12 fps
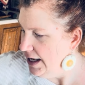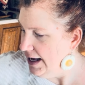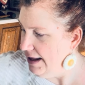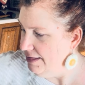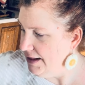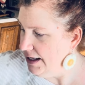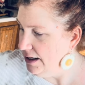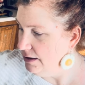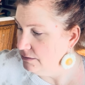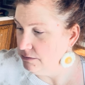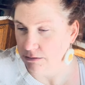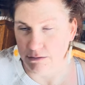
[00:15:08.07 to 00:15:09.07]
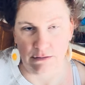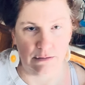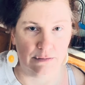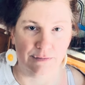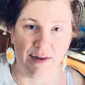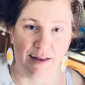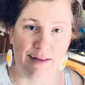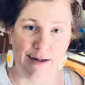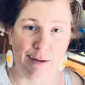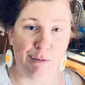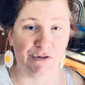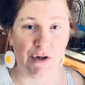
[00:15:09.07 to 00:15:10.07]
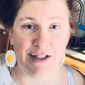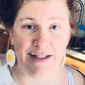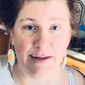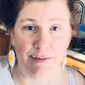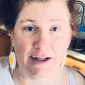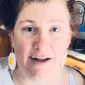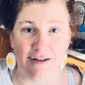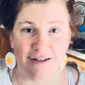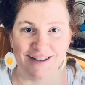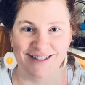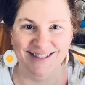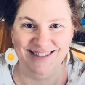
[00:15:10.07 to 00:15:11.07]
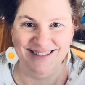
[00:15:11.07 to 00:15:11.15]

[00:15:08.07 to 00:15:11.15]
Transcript: and then I'll move on to something else.